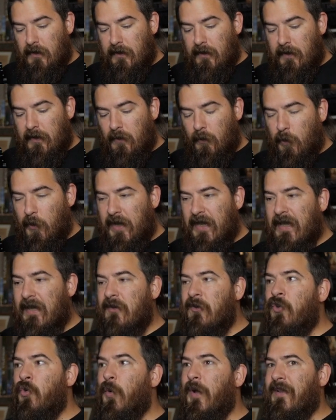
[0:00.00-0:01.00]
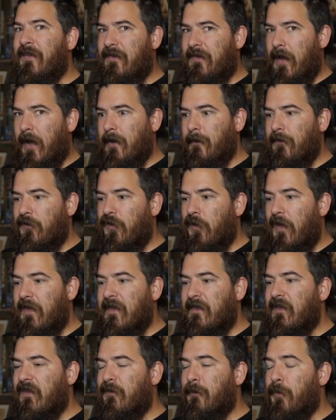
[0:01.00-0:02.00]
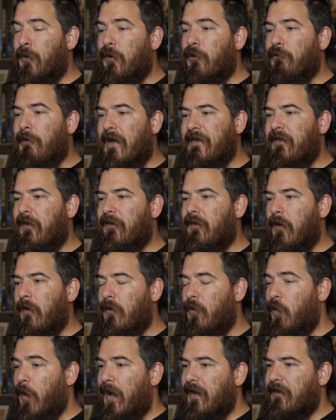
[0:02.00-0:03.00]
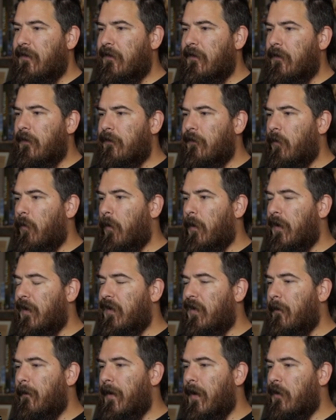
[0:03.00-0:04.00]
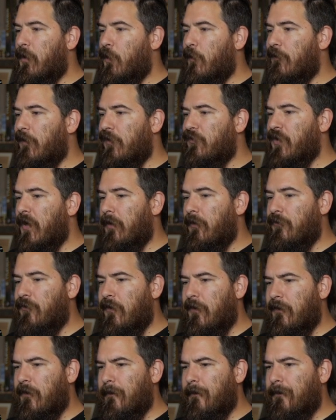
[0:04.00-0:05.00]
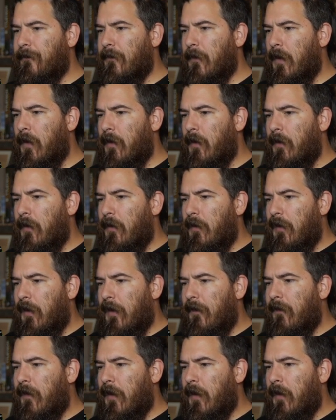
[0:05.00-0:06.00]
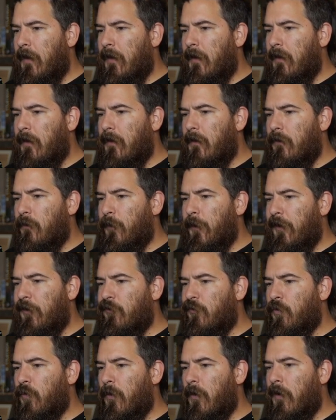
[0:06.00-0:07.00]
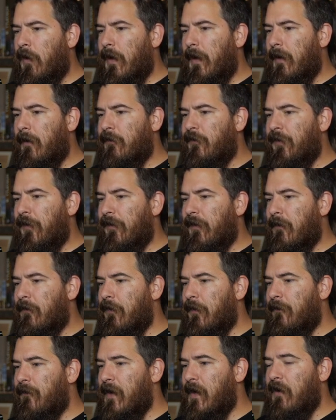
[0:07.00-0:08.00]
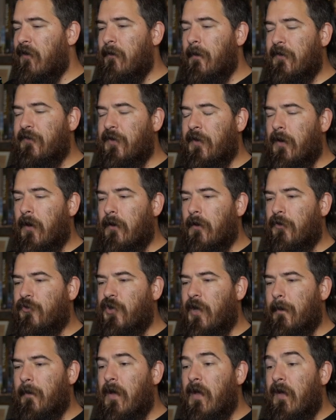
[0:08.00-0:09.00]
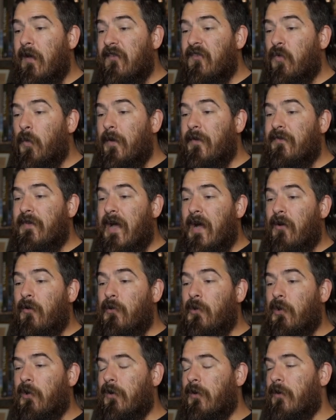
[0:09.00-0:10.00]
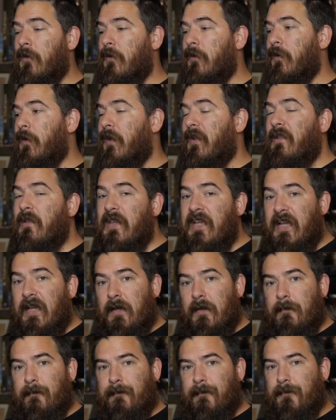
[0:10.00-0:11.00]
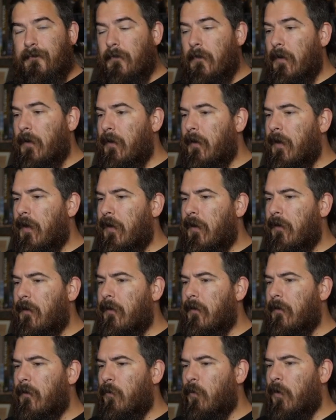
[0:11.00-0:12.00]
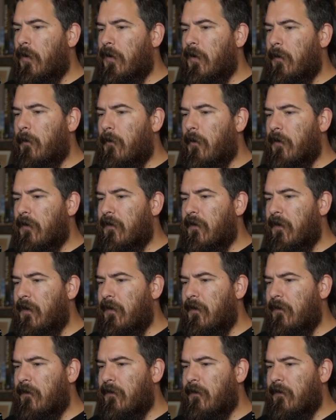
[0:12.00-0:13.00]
we get new insight. So I think this progresses our quest. So we're going to come back over to challenges. And then we swore on iron to discover the fate of the mission cargo ship. So we've now learned a lead. And we're going to mark these.